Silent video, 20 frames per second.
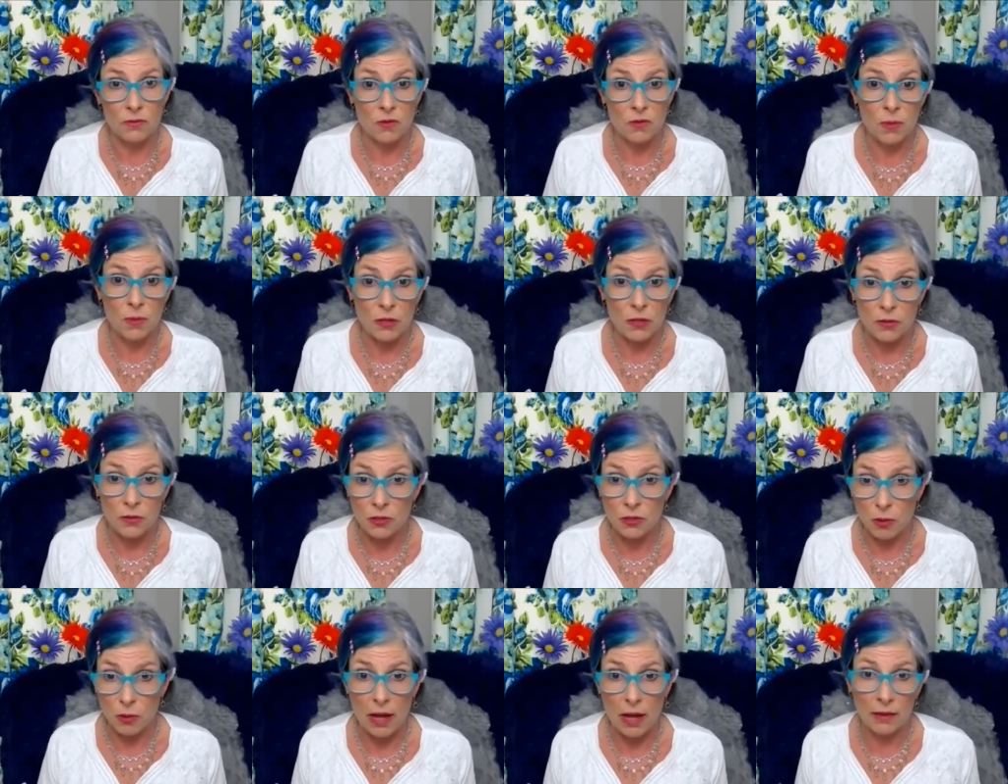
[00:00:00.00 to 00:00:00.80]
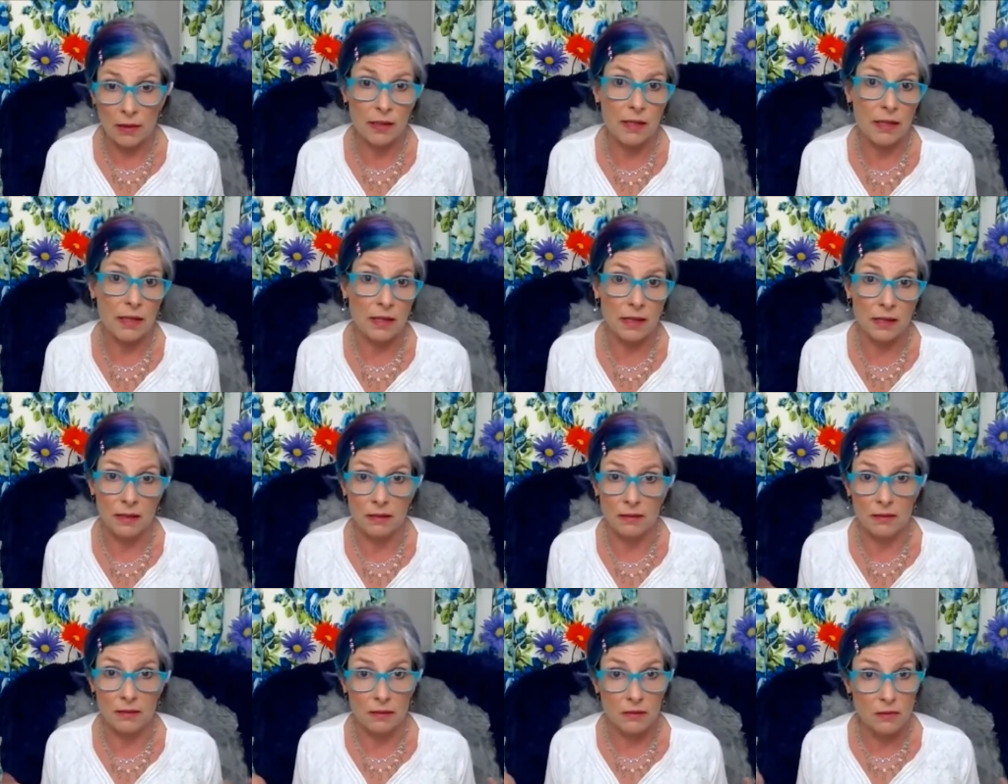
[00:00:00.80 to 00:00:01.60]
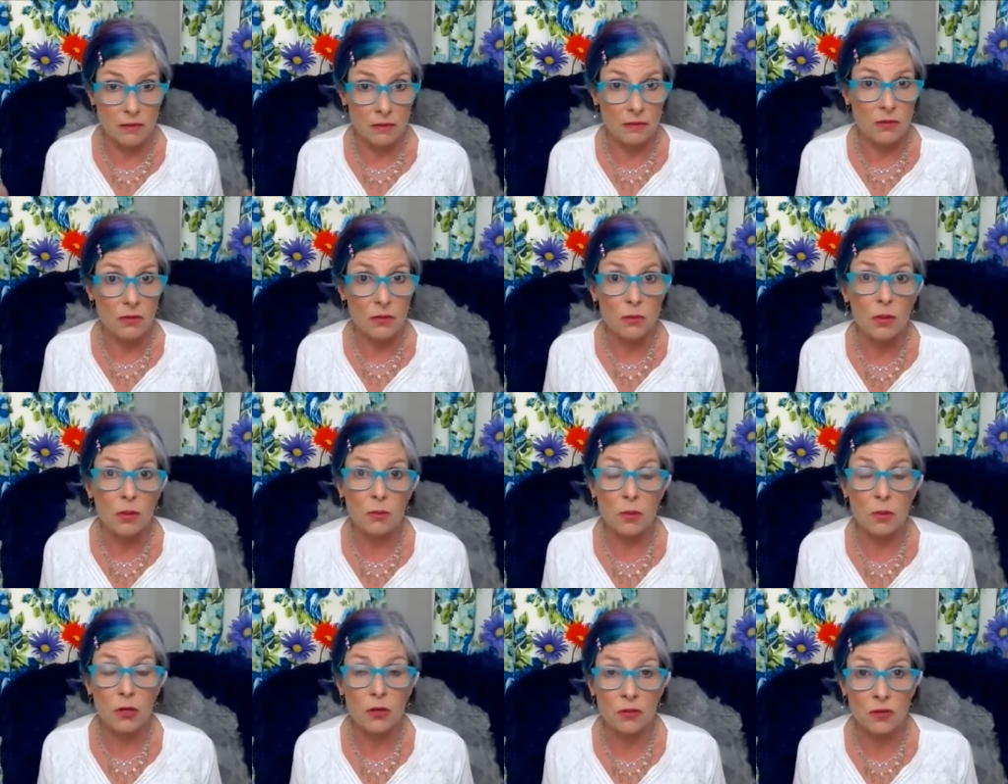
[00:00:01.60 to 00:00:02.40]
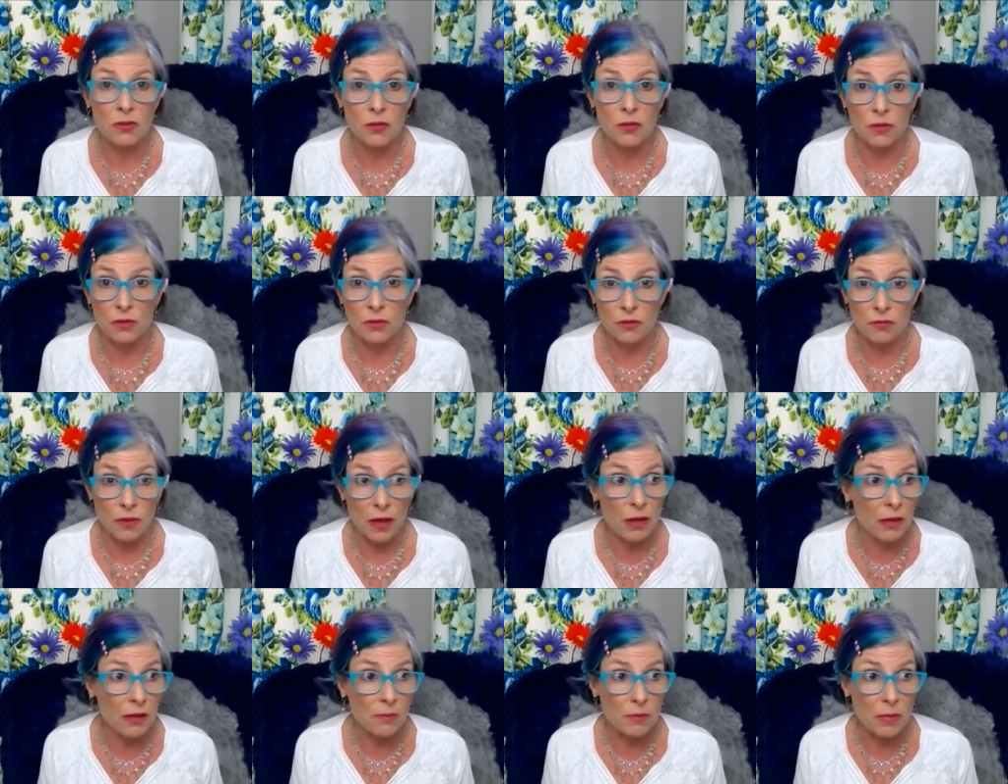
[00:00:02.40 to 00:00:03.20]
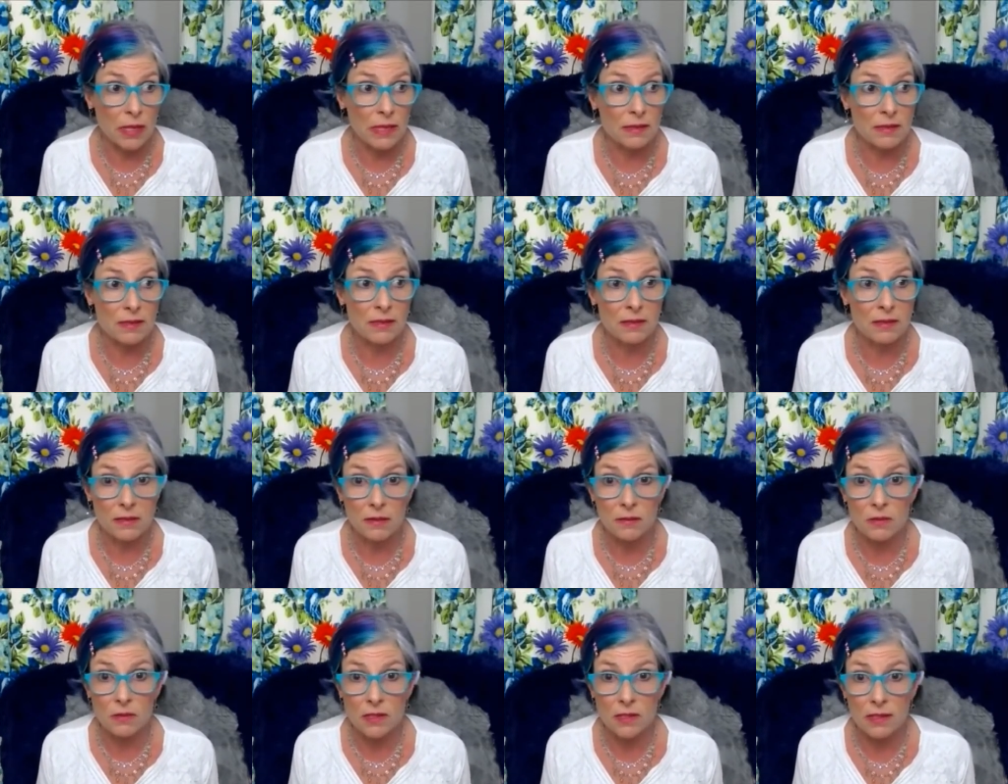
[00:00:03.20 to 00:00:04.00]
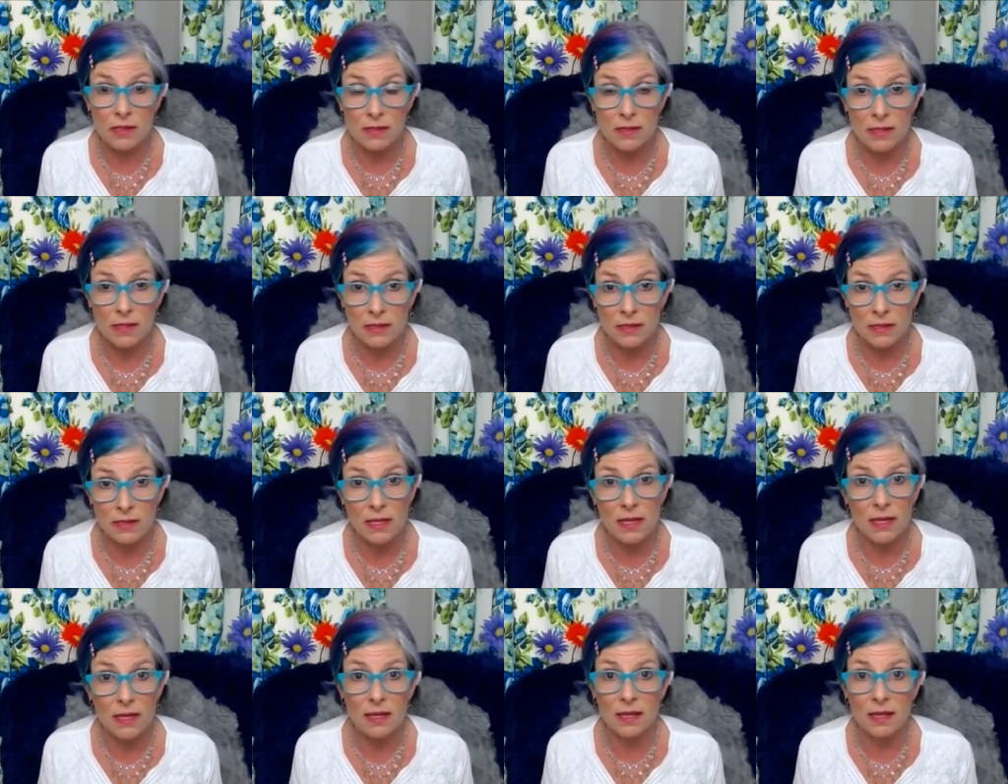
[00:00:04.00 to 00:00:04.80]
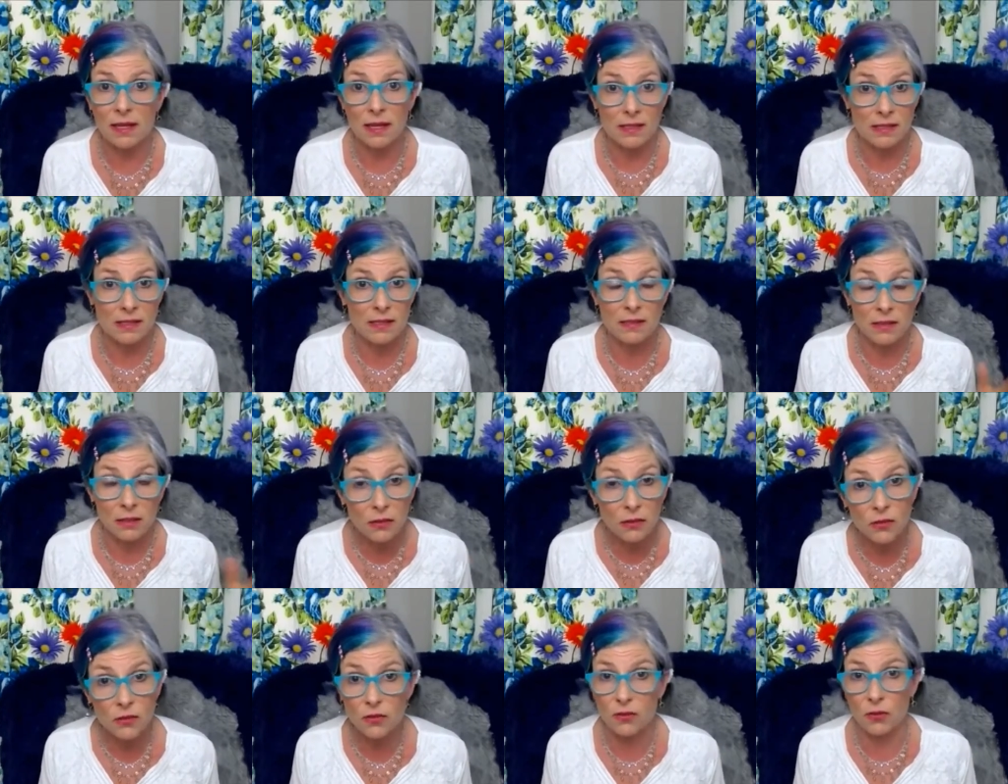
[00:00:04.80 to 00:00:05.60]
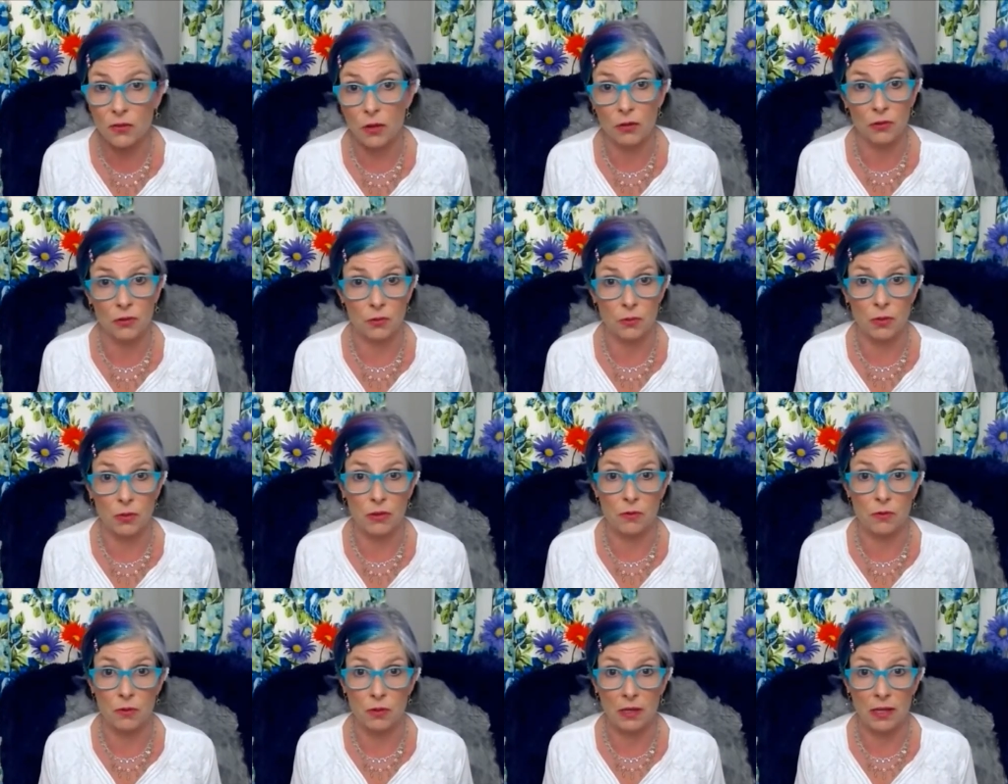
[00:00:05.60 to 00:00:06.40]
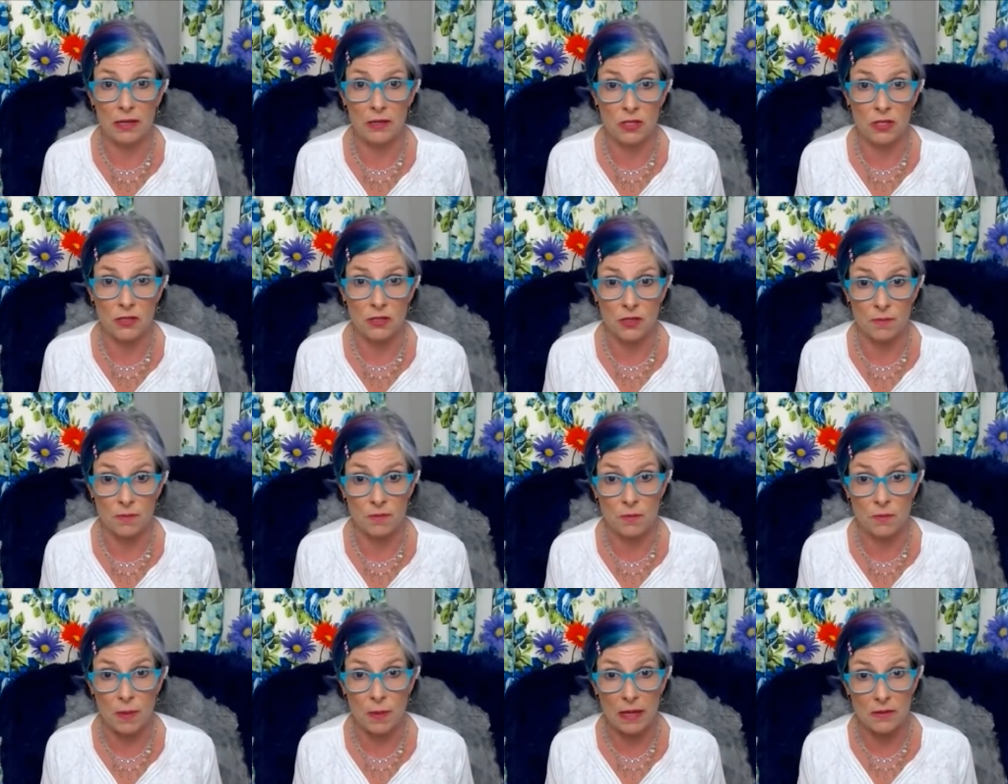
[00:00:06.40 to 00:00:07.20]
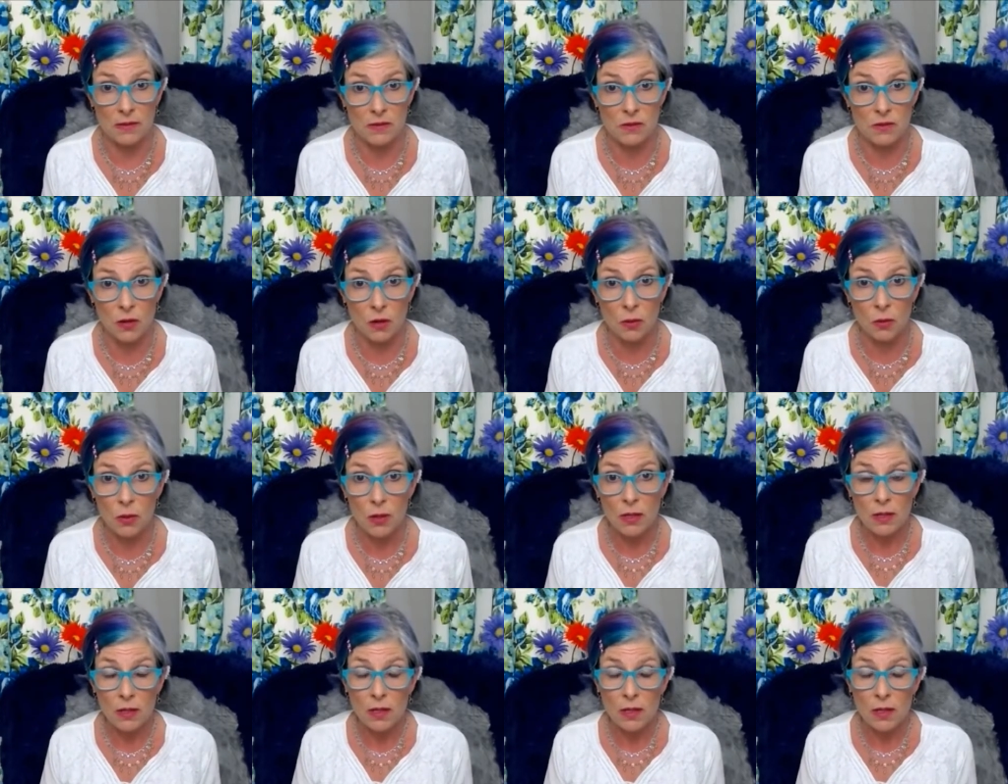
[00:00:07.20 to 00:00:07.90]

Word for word: spirituality and doing personal development since i was like 16 and i still struggled with the relationship space so